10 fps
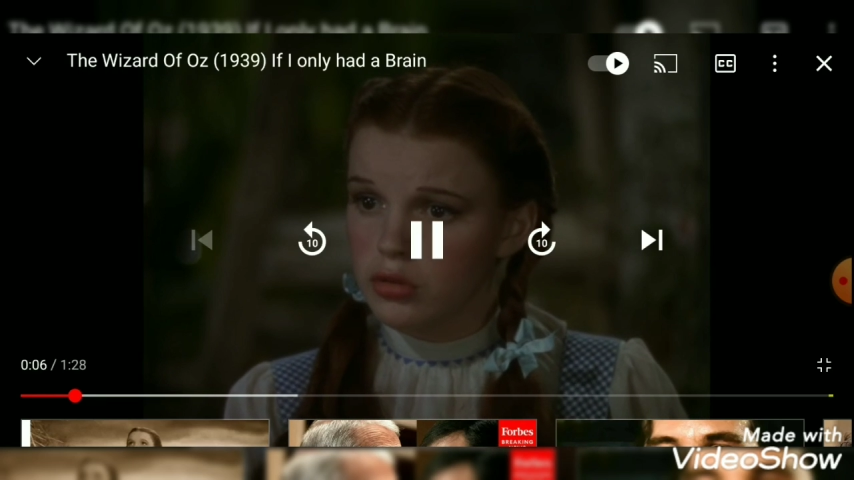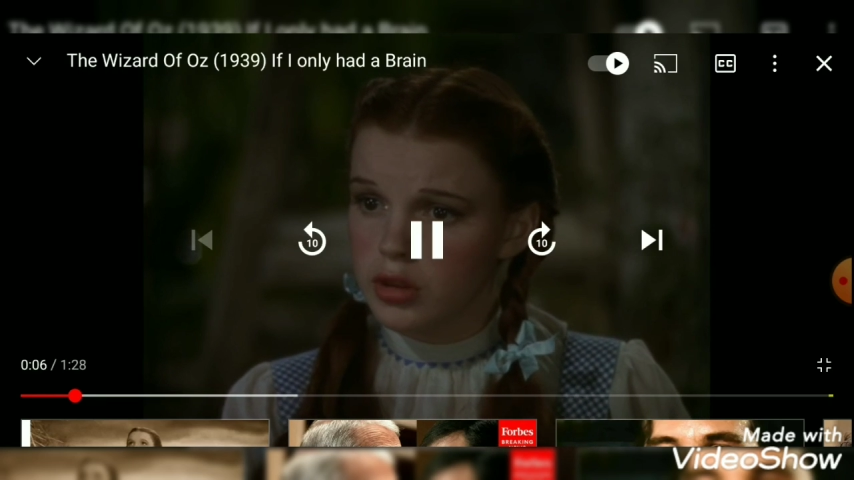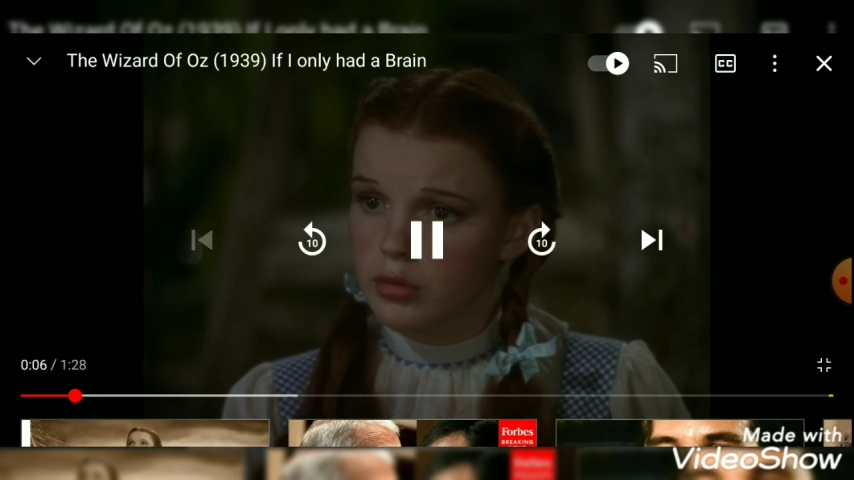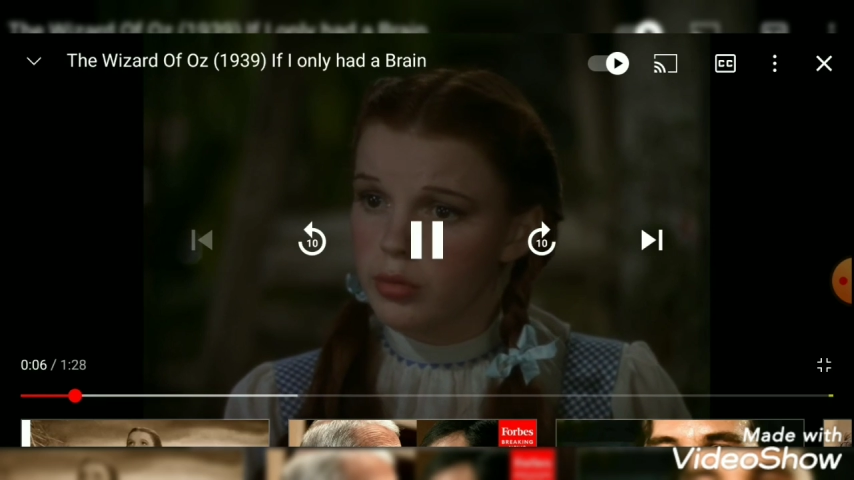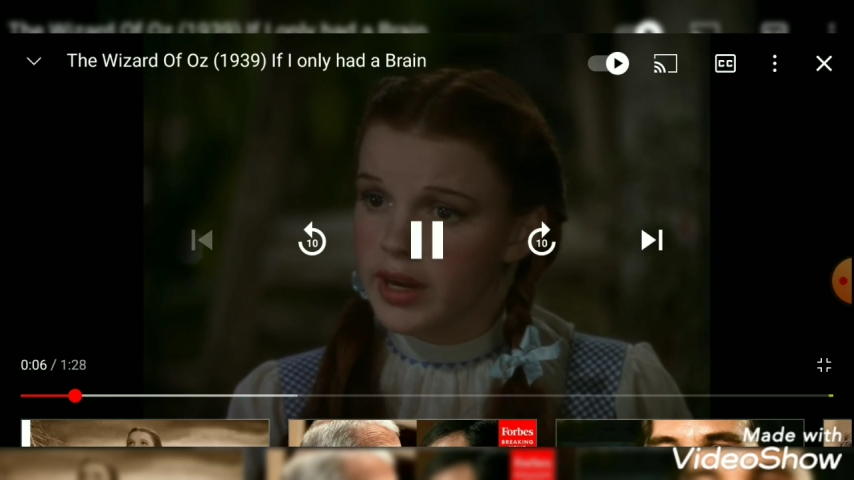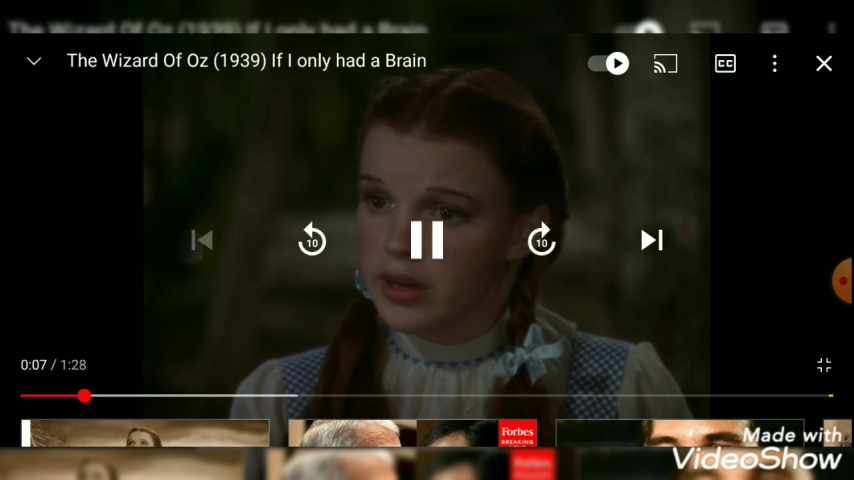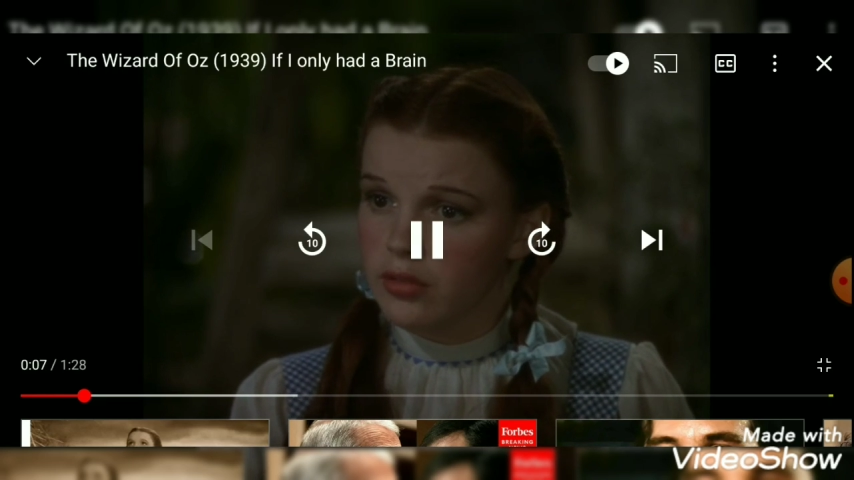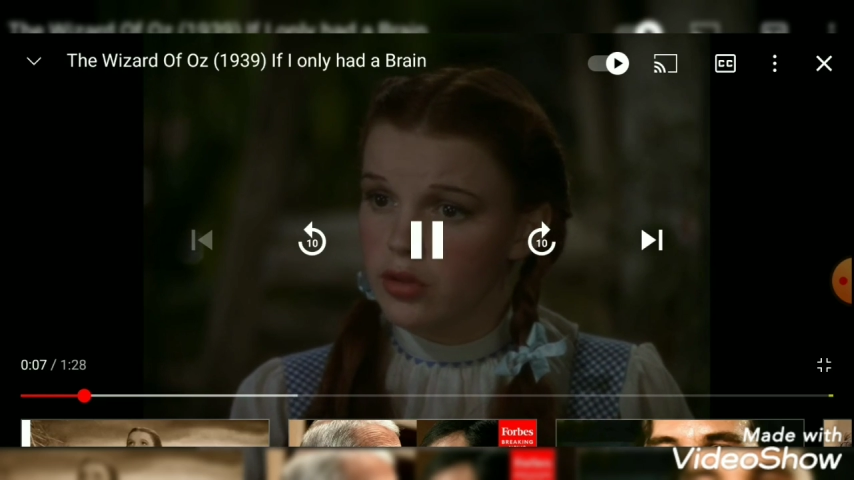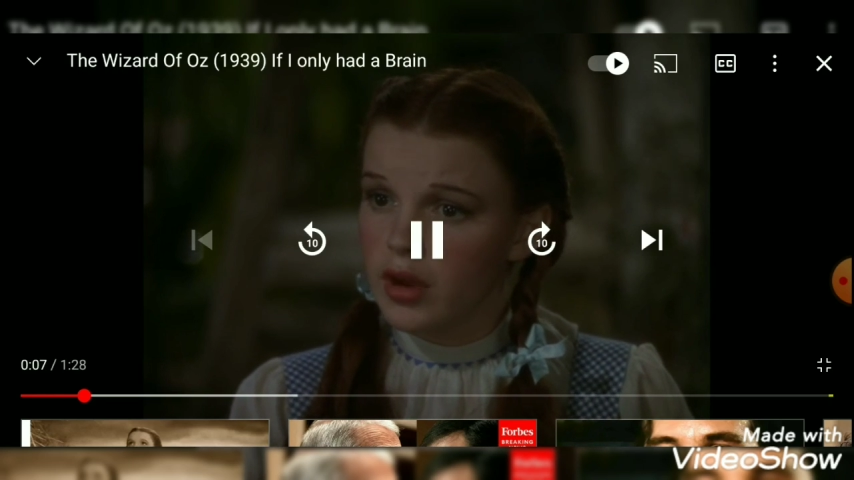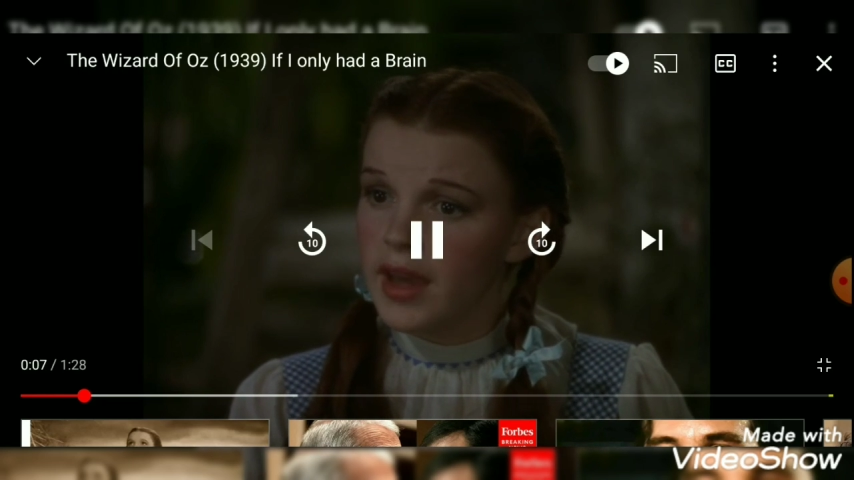do with a brain
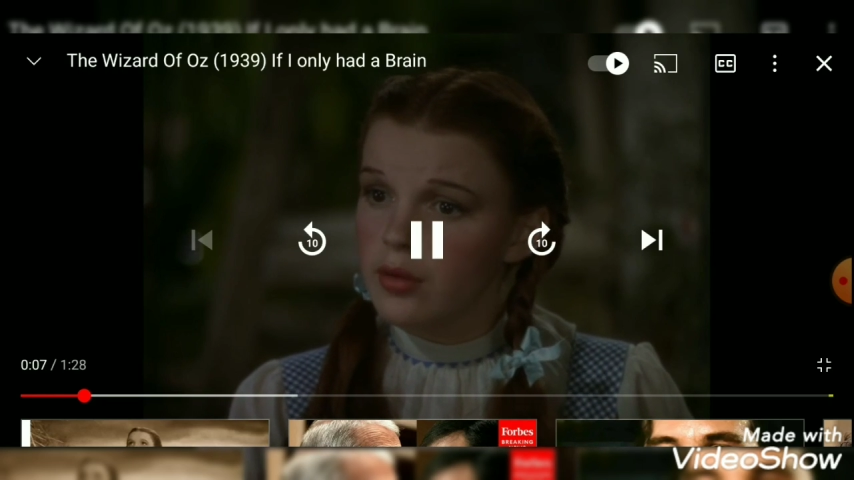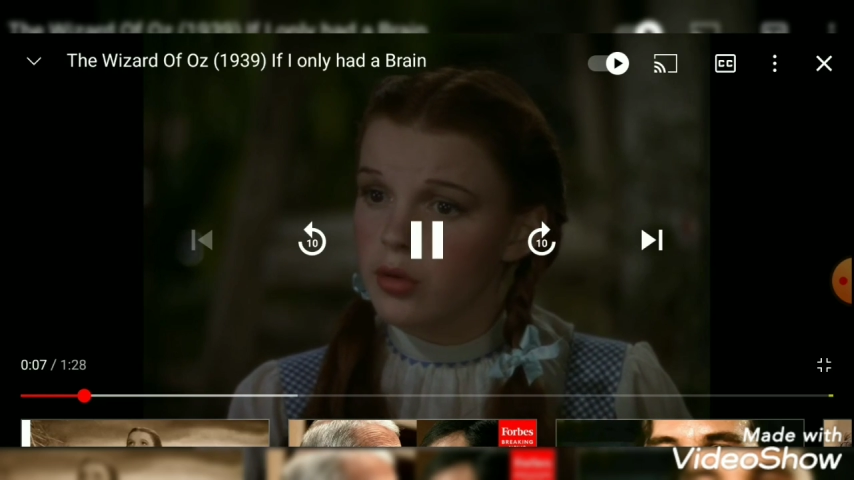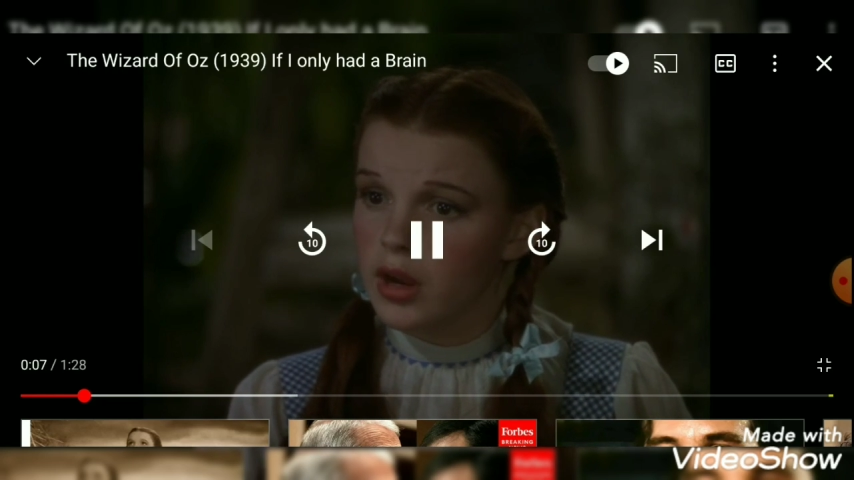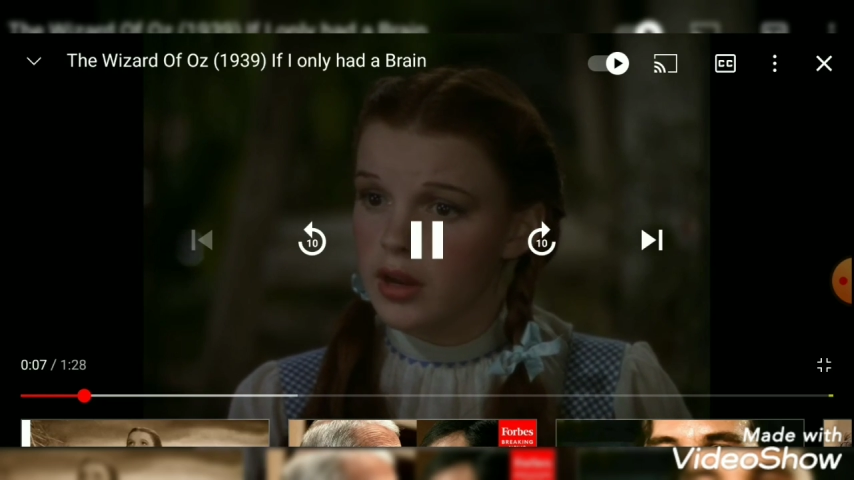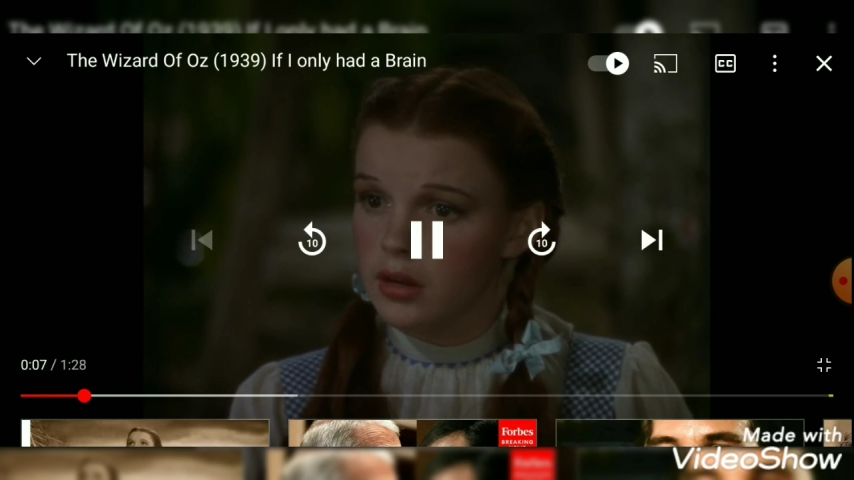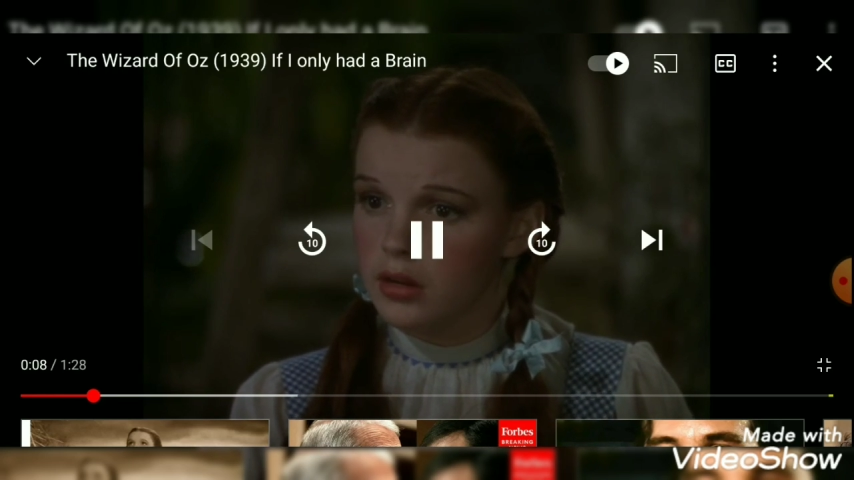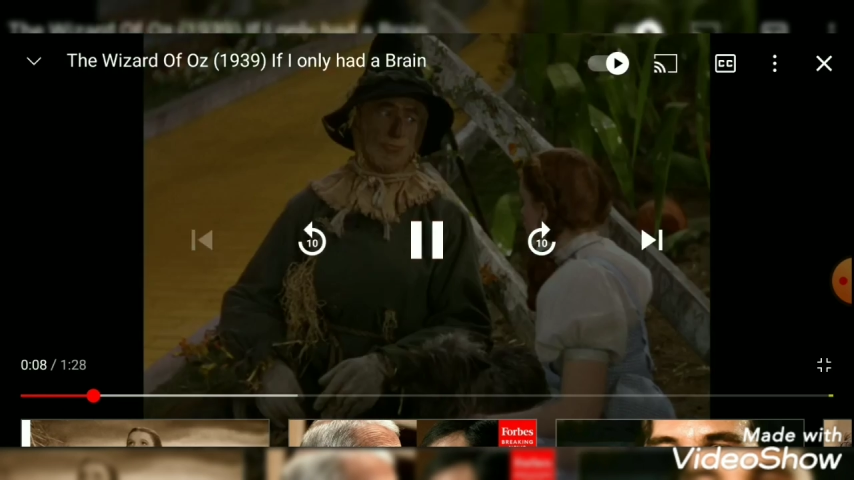if you had one?